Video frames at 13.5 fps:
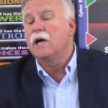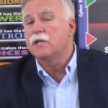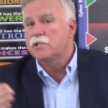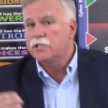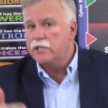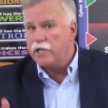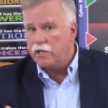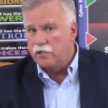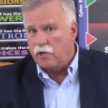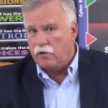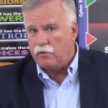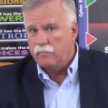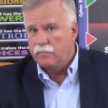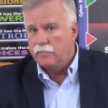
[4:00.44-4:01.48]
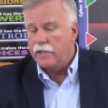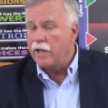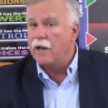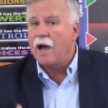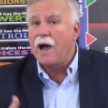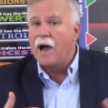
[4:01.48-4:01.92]
a signal
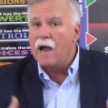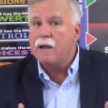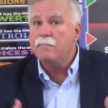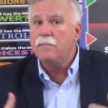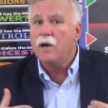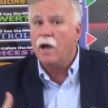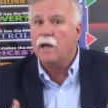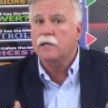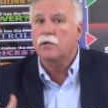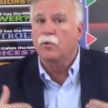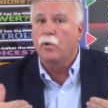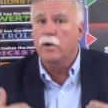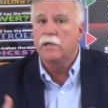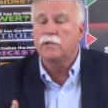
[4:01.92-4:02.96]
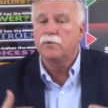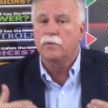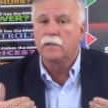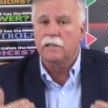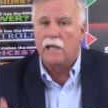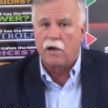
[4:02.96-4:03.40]
that I'm not going
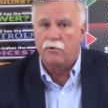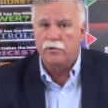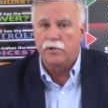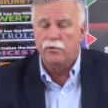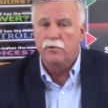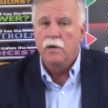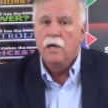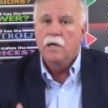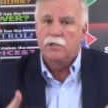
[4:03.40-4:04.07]
to allow you